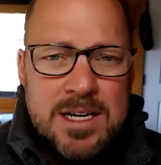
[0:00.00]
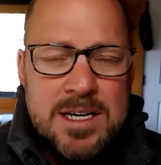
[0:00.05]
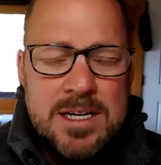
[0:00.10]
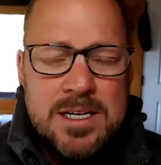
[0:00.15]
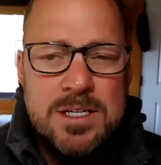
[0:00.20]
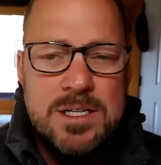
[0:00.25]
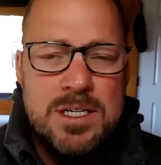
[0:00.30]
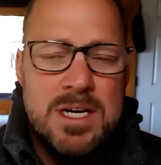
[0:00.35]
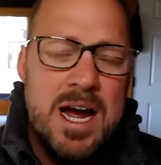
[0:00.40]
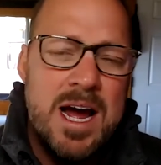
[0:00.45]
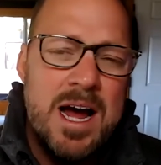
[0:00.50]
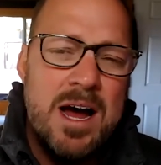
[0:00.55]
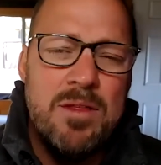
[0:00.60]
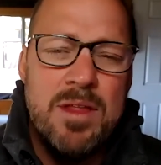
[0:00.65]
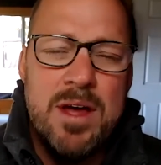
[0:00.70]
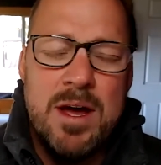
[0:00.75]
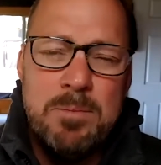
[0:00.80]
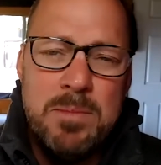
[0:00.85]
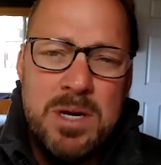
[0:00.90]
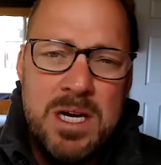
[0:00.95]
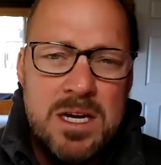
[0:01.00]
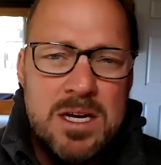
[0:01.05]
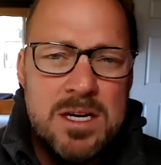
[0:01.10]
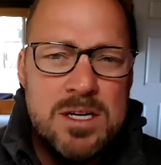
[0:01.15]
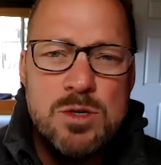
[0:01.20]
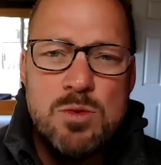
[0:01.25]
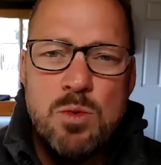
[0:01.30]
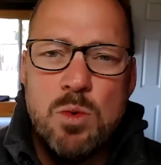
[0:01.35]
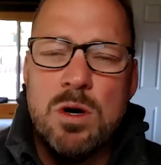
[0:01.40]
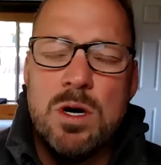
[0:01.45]
is how that media
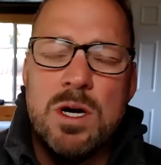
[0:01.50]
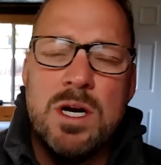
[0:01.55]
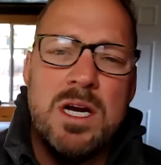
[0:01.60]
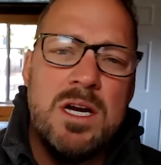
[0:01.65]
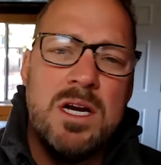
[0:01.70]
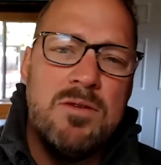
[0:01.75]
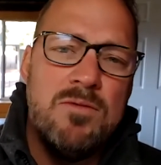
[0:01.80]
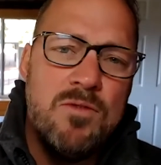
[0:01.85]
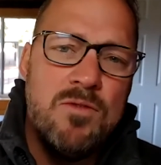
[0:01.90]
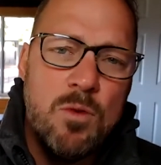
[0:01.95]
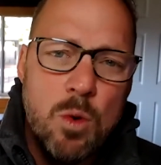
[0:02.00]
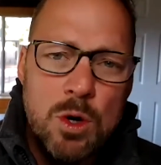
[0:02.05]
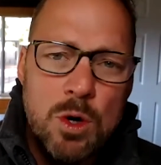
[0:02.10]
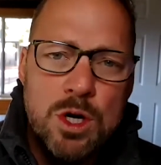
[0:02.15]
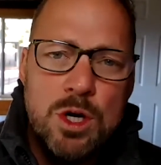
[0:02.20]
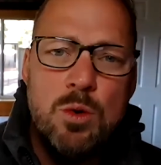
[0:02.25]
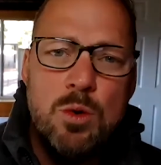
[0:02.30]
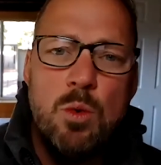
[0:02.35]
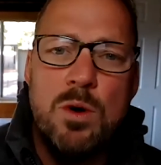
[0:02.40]
is working for you,